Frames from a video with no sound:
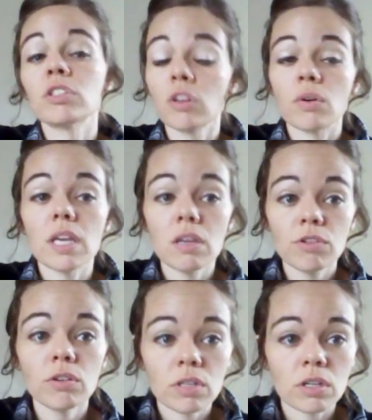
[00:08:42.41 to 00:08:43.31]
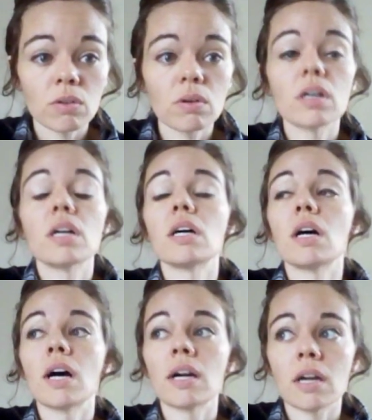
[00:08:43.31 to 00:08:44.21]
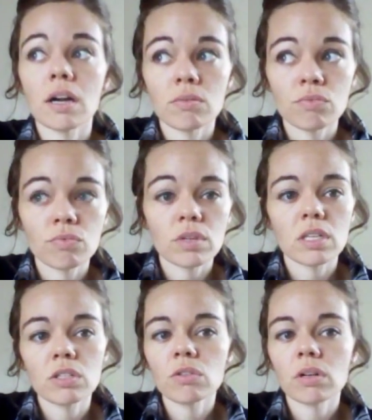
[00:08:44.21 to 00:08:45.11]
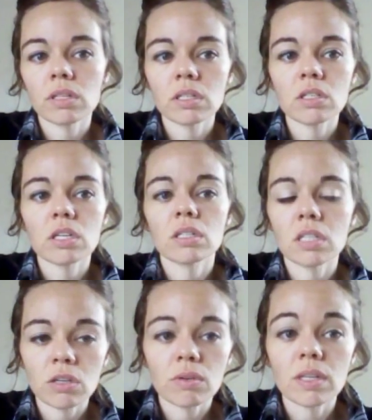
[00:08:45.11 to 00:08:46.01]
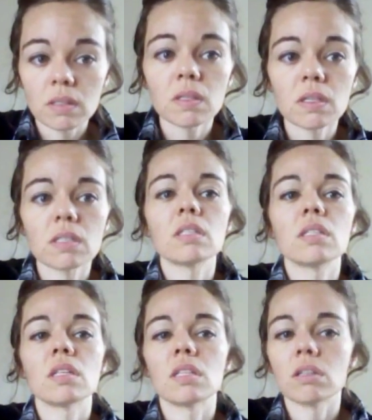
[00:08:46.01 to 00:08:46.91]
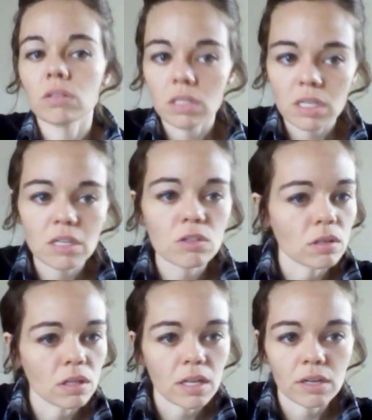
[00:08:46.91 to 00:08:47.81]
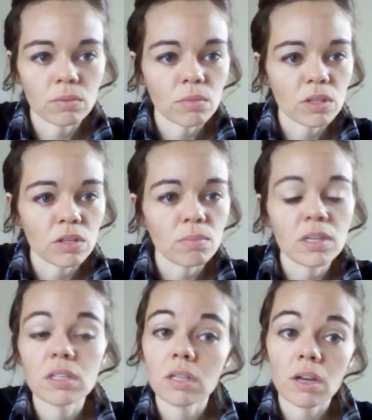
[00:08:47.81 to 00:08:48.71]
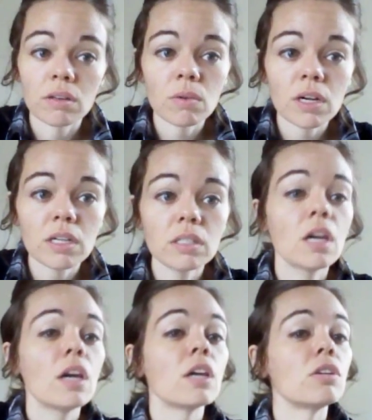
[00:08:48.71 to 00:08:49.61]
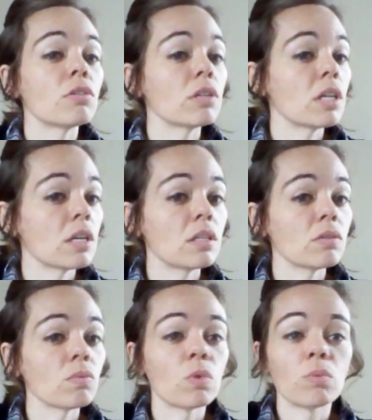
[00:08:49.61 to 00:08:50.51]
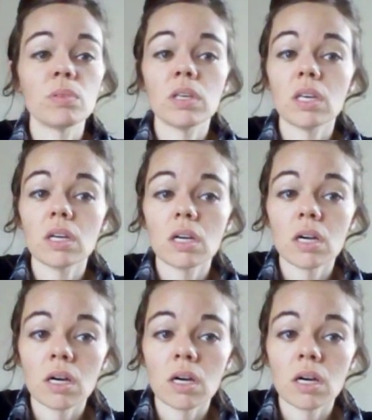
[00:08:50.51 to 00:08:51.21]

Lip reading: So if you're new, I really strongly suggest that you insist that there's a teacher in the classroom with you, because otherwise your kids will be